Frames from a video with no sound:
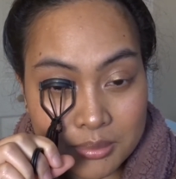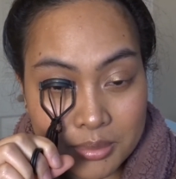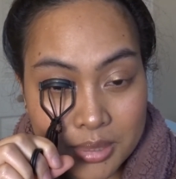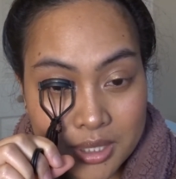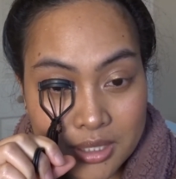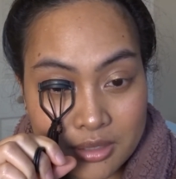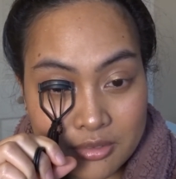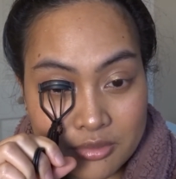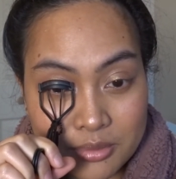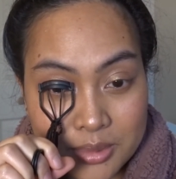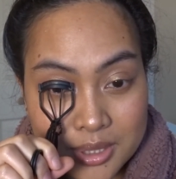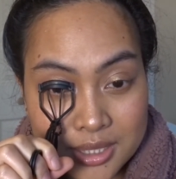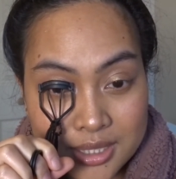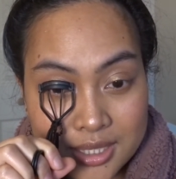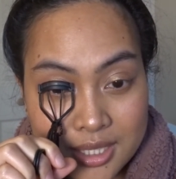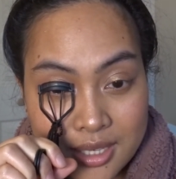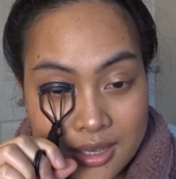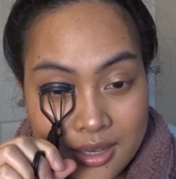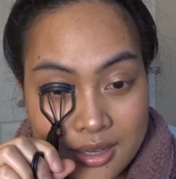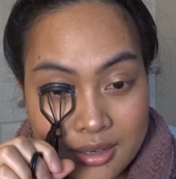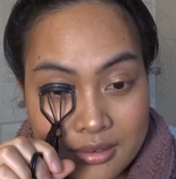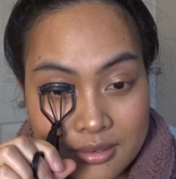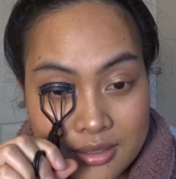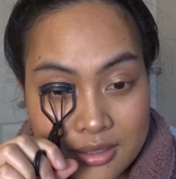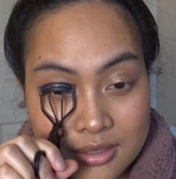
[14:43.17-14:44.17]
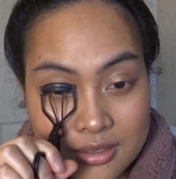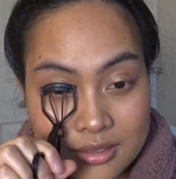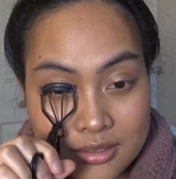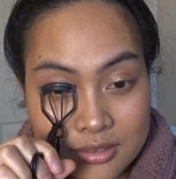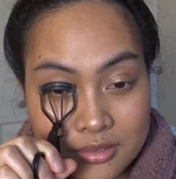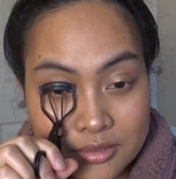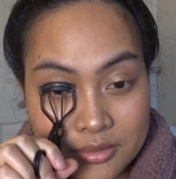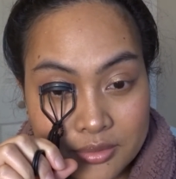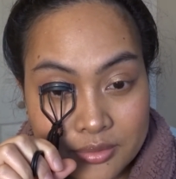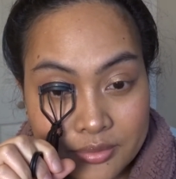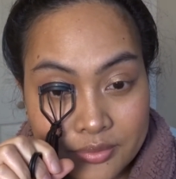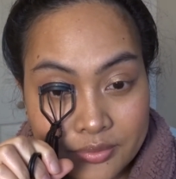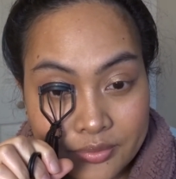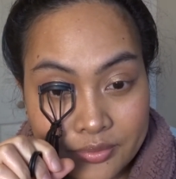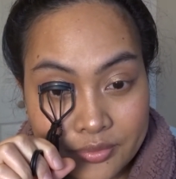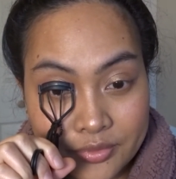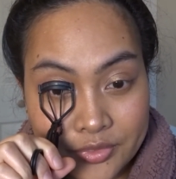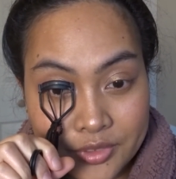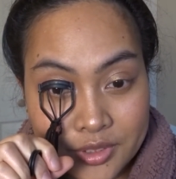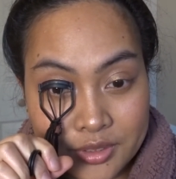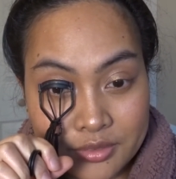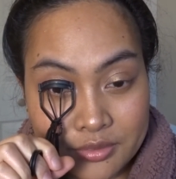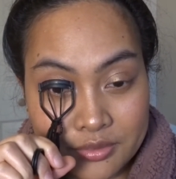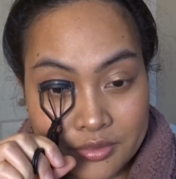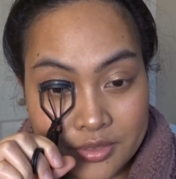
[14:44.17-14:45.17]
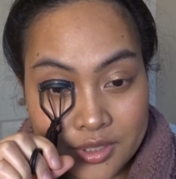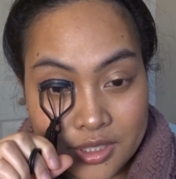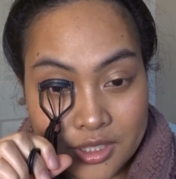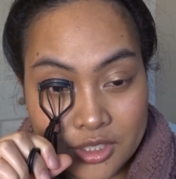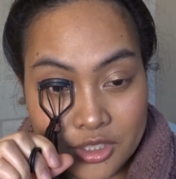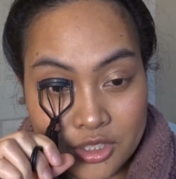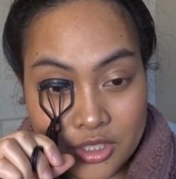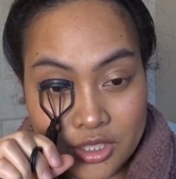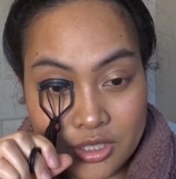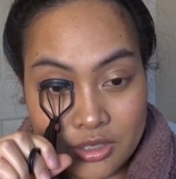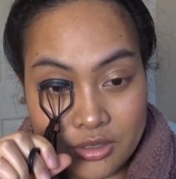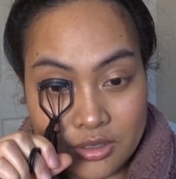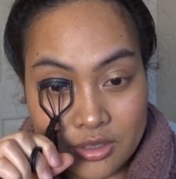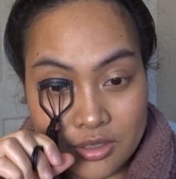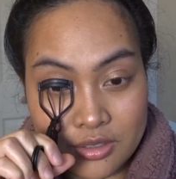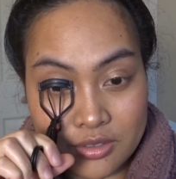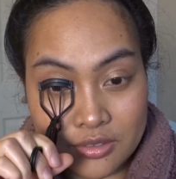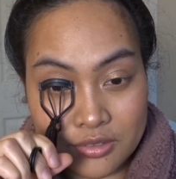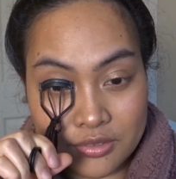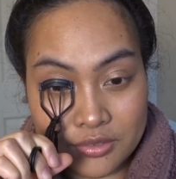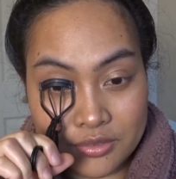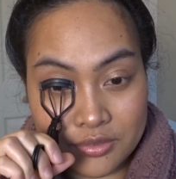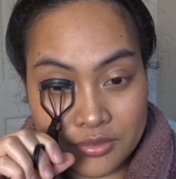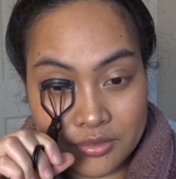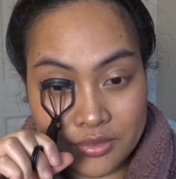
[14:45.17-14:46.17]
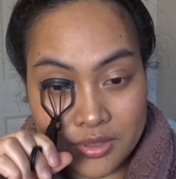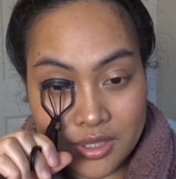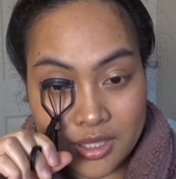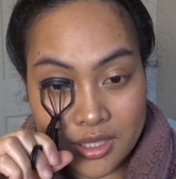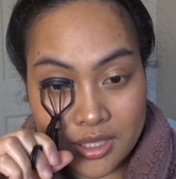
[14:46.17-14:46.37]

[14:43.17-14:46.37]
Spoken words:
bit of mascara to finish it off.